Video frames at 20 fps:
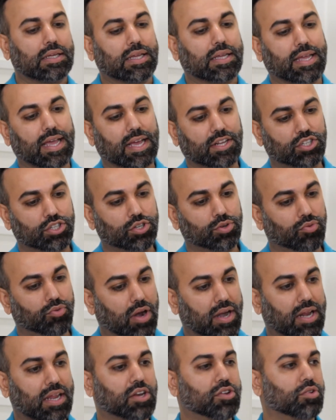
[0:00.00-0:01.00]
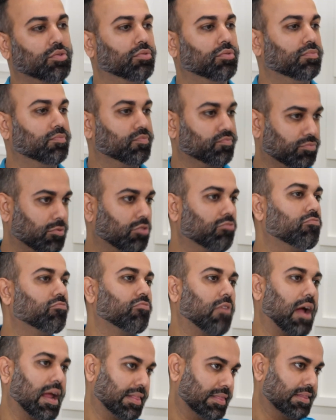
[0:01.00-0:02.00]
get you ready to
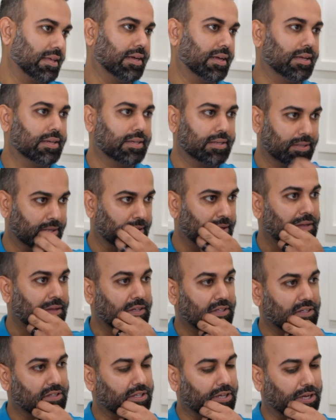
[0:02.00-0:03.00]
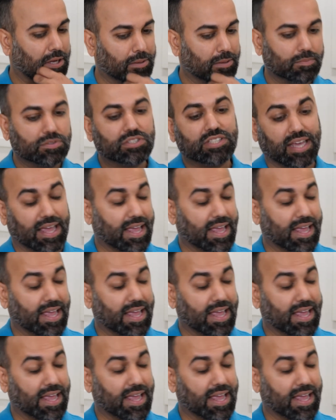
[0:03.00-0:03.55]
write the CA